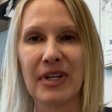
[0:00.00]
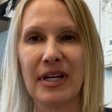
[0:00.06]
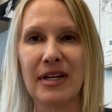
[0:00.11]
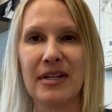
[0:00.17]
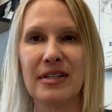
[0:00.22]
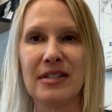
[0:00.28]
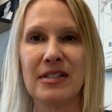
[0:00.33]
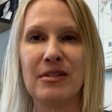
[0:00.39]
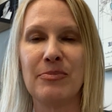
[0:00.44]

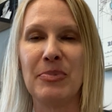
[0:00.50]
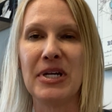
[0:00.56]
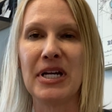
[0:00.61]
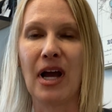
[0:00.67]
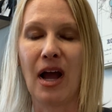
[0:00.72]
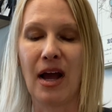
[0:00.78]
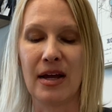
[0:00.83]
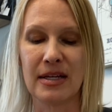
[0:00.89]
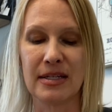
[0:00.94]
is
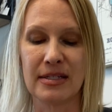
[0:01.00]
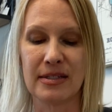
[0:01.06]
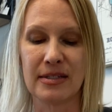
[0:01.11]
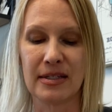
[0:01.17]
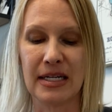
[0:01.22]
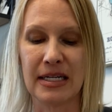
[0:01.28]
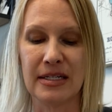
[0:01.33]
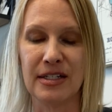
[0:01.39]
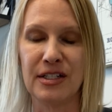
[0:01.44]
because
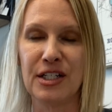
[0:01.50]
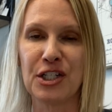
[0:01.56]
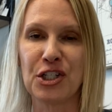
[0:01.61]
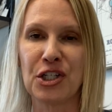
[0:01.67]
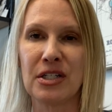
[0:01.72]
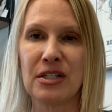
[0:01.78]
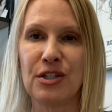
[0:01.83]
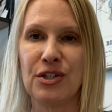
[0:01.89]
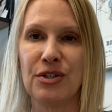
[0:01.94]
in
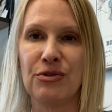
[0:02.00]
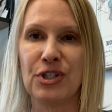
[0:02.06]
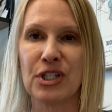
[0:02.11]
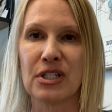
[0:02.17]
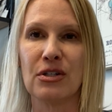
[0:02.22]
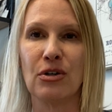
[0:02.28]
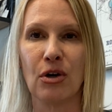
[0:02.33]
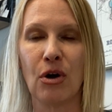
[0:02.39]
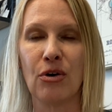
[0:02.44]
addition to
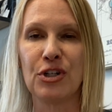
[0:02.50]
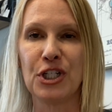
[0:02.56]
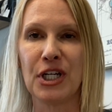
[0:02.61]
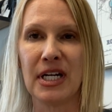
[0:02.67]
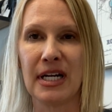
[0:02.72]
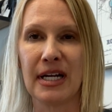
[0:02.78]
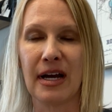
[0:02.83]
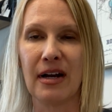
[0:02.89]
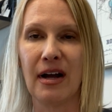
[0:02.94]
just
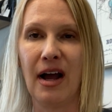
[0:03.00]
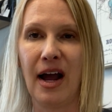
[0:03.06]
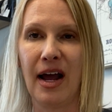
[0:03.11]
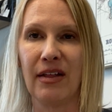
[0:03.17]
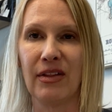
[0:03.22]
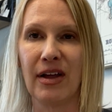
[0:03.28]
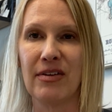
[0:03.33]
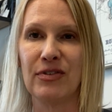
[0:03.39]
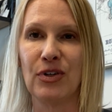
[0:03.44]
negotiating at a
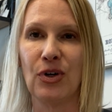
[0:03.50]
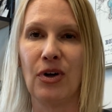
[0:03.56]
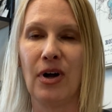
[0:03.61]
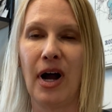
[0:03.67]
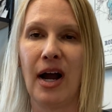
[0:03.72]
high level,